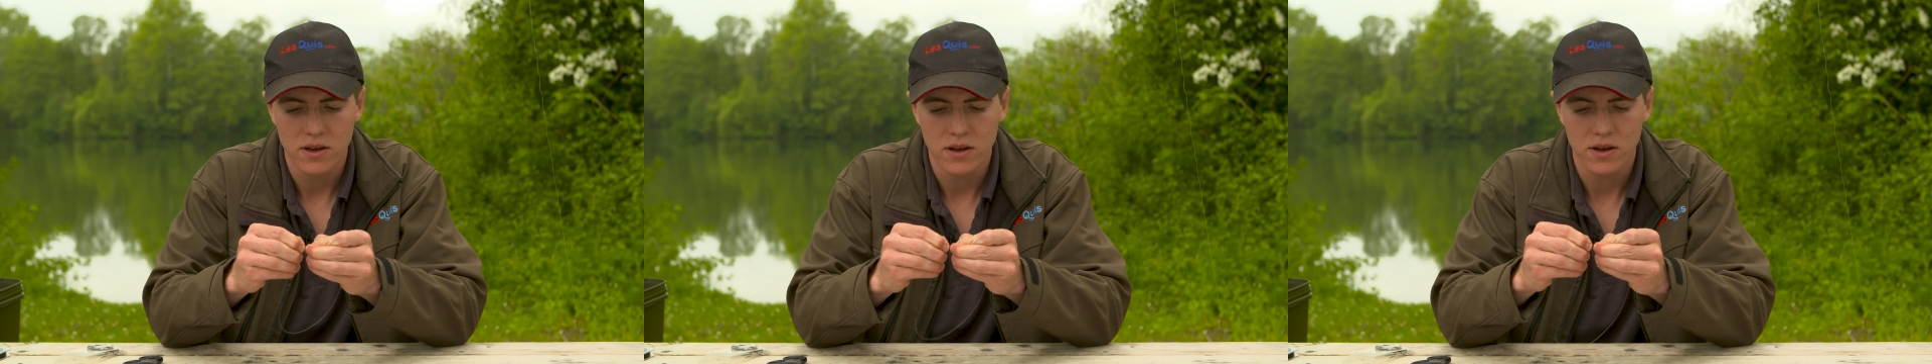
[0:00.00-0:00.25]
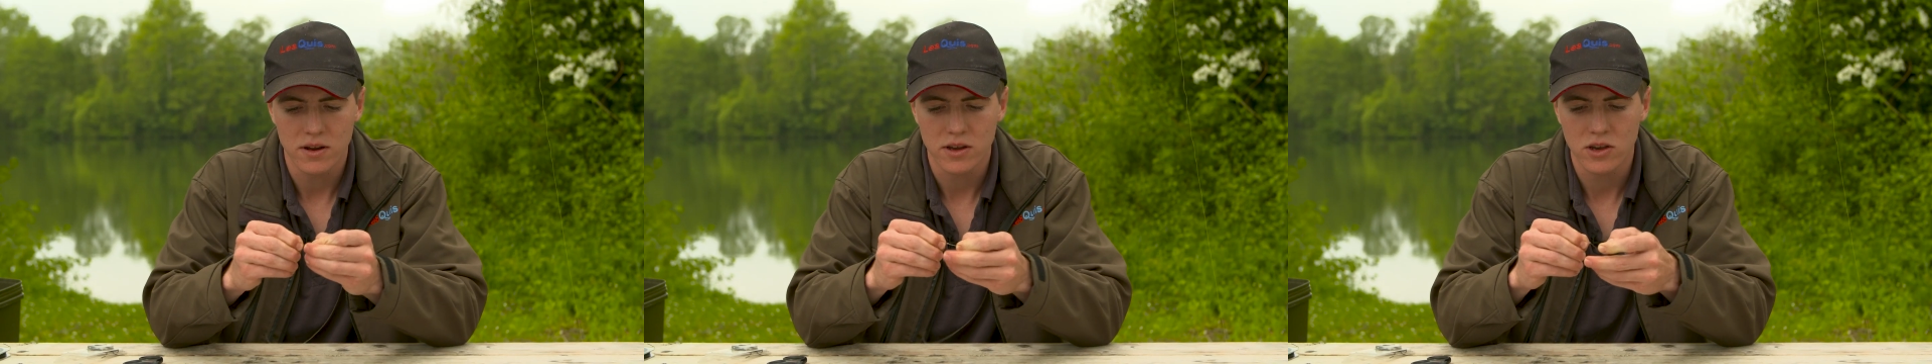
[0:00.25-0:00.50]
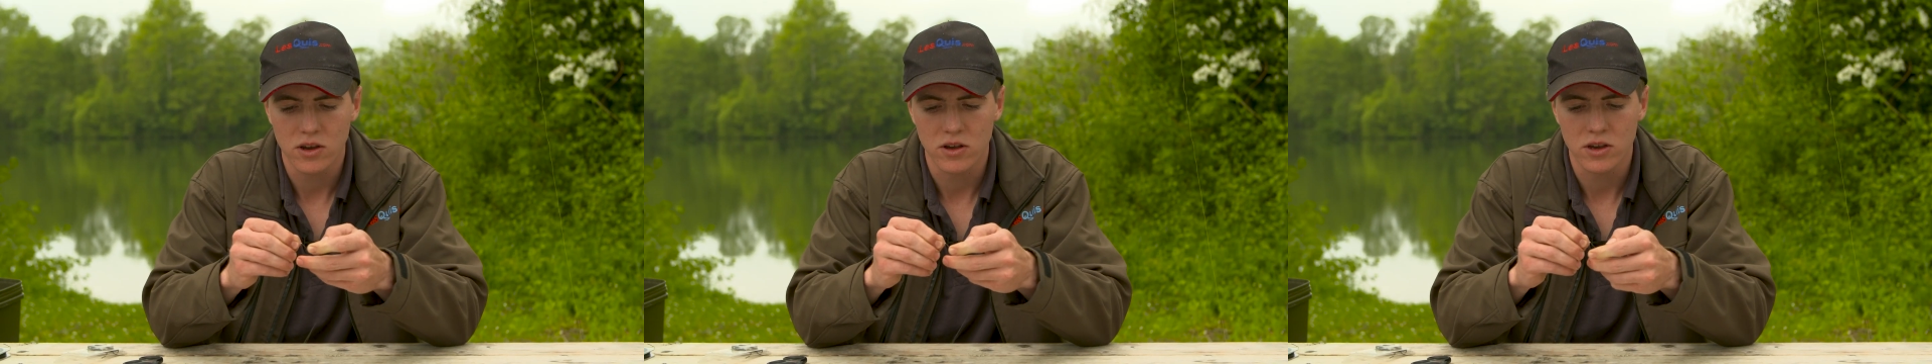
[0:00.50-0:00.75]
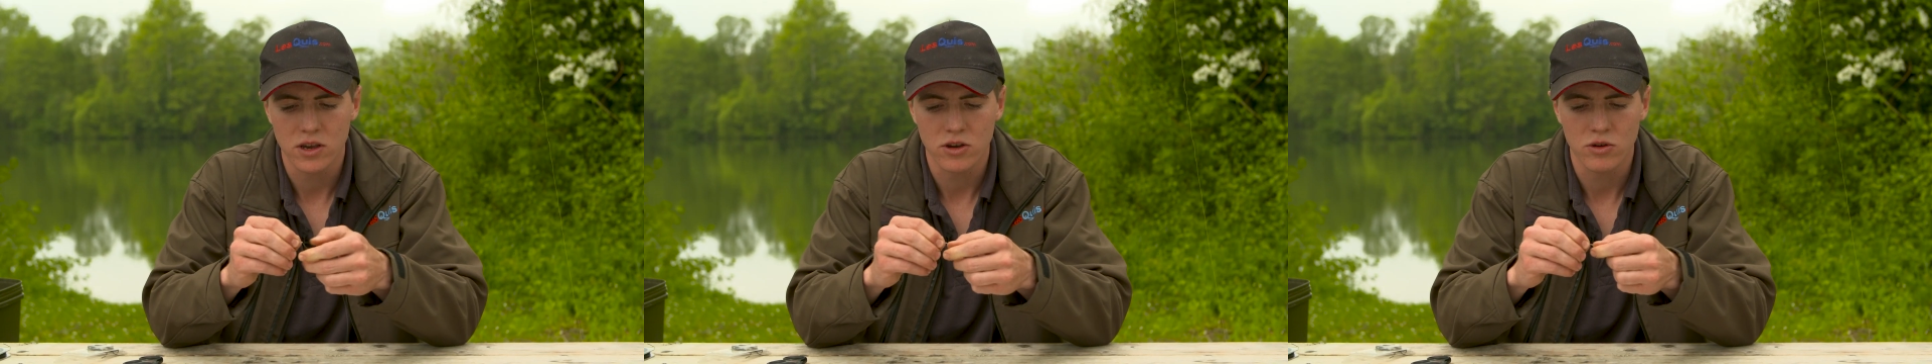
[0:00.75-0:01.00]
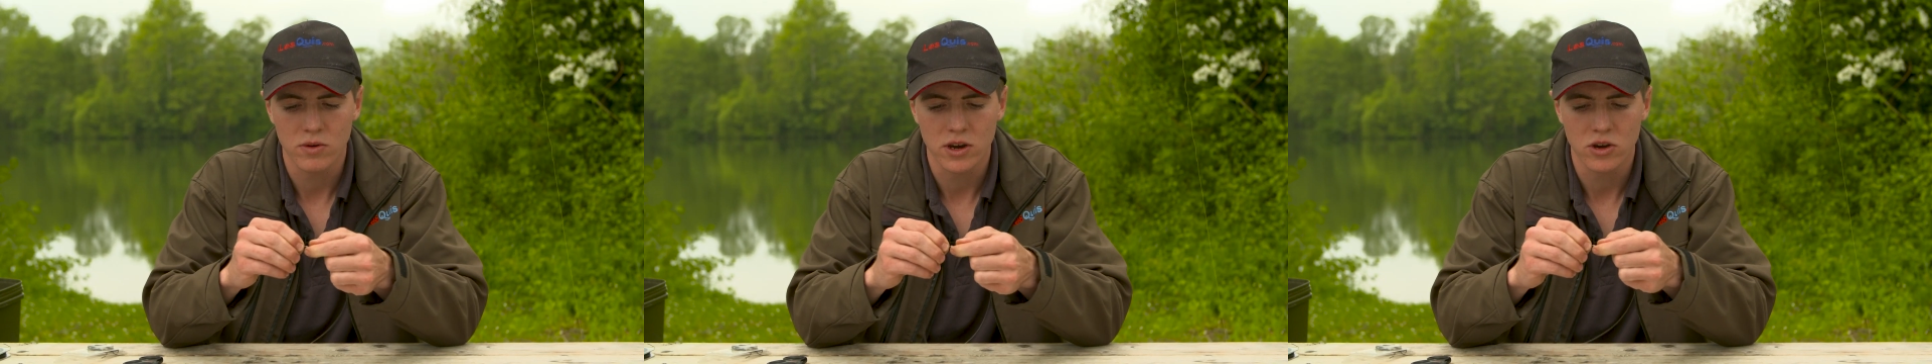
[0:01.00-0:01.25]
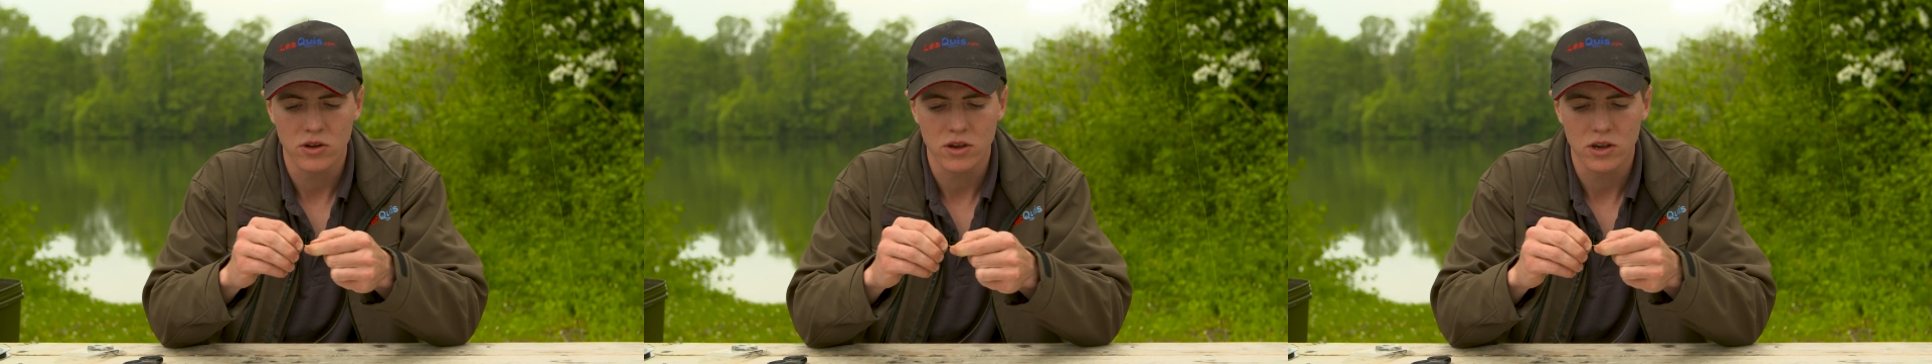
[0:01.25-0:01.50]
And in certain
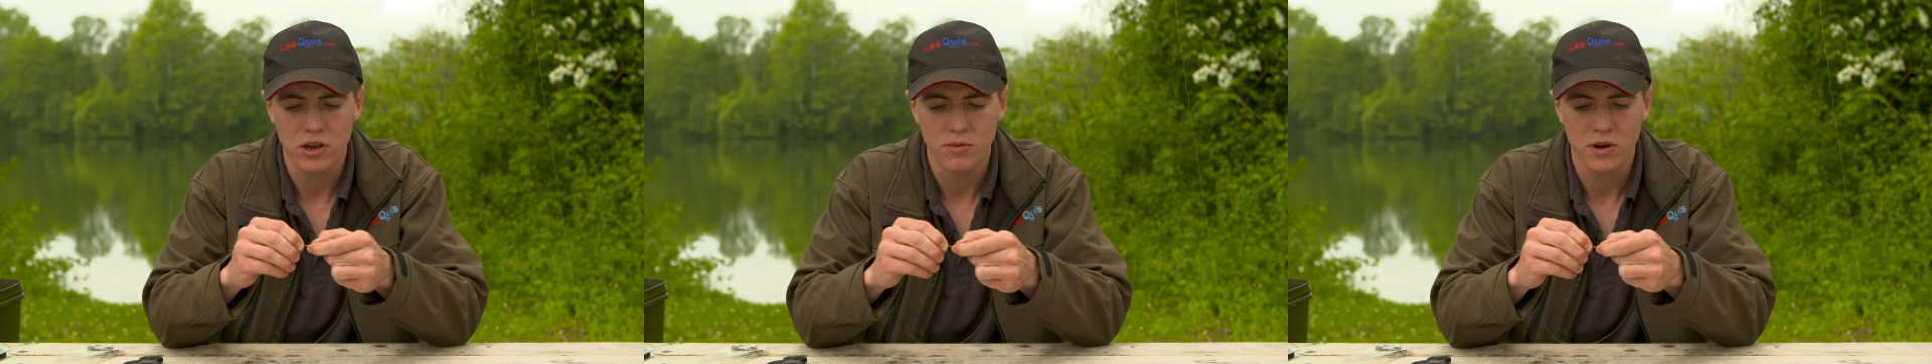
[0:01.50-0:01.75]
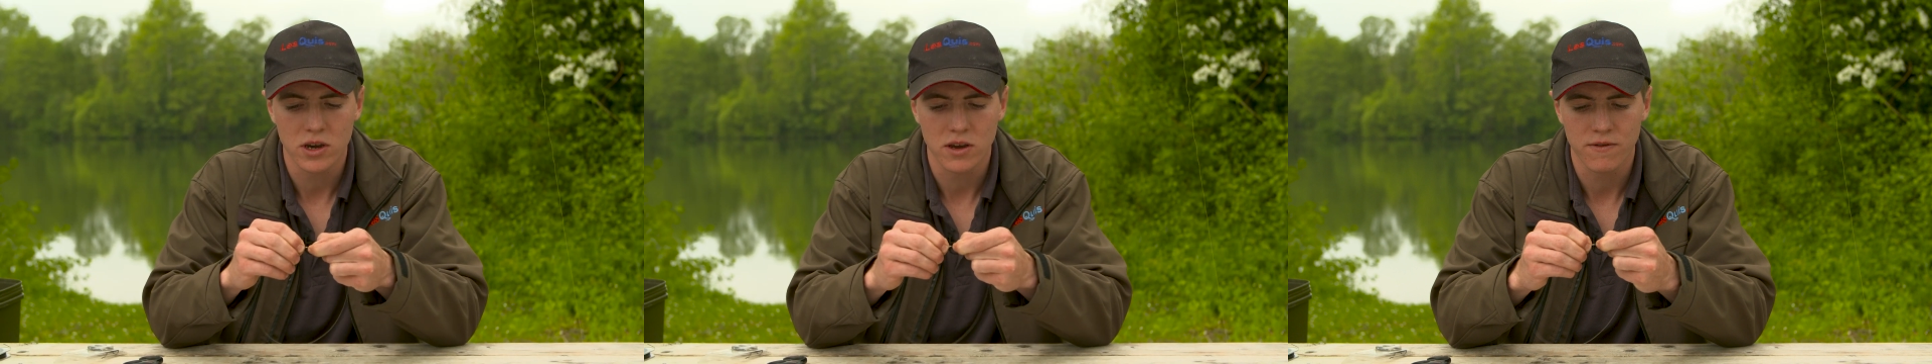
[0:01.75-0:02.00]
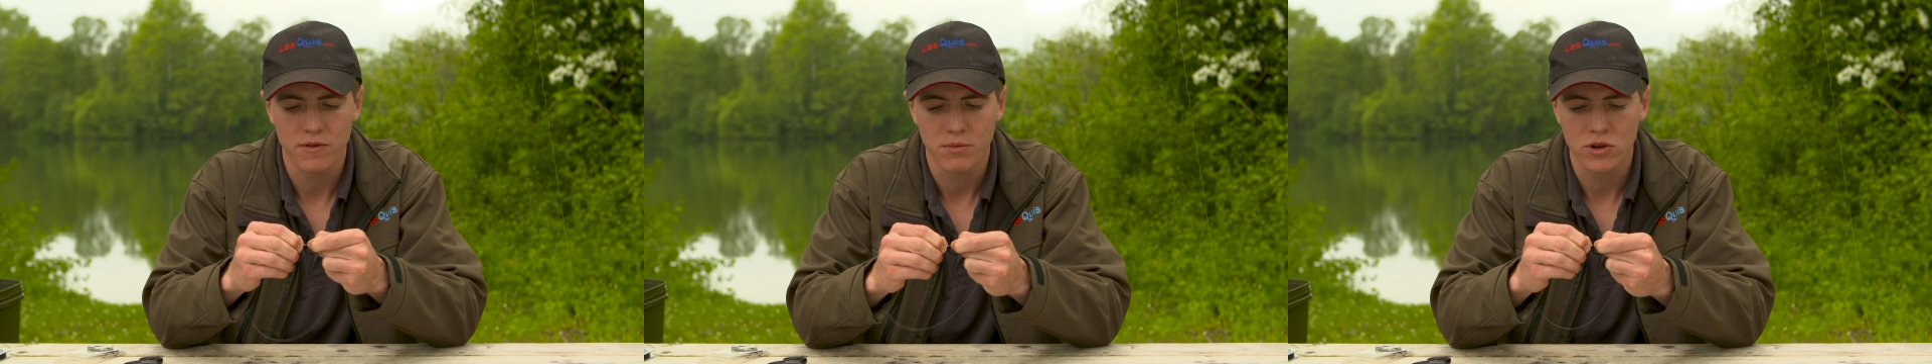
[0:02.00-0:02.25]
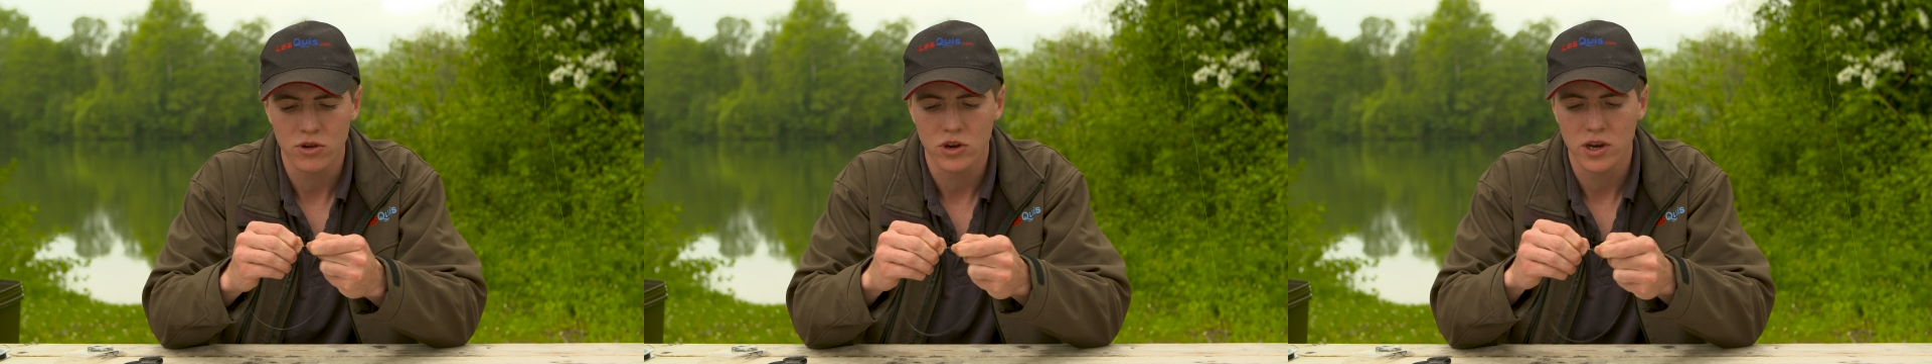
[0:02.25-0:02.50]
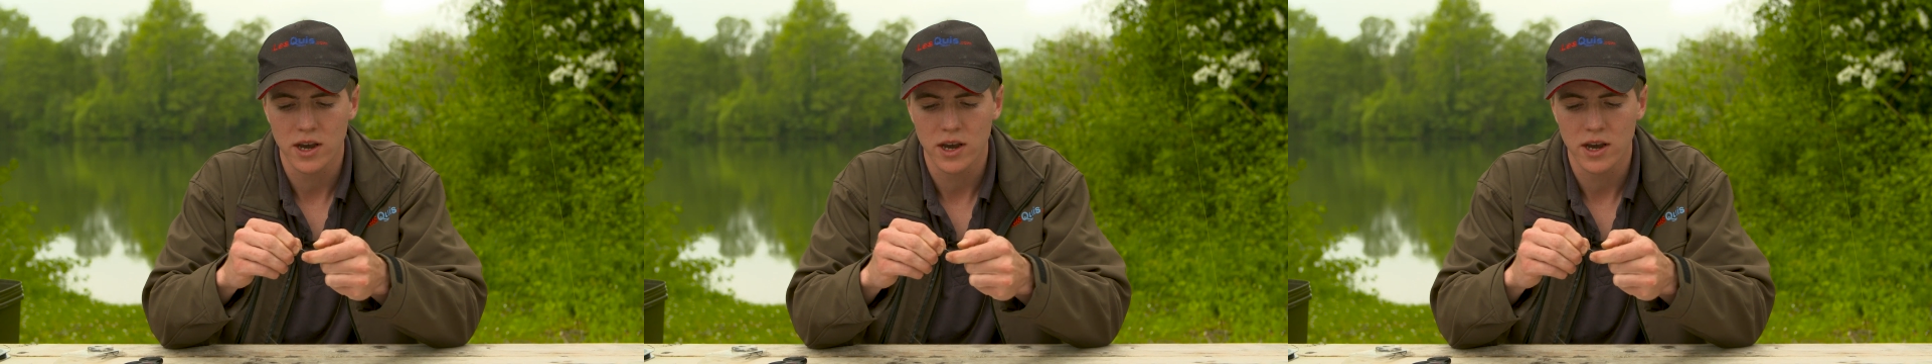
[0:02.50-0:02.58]
situations, especially if the poisson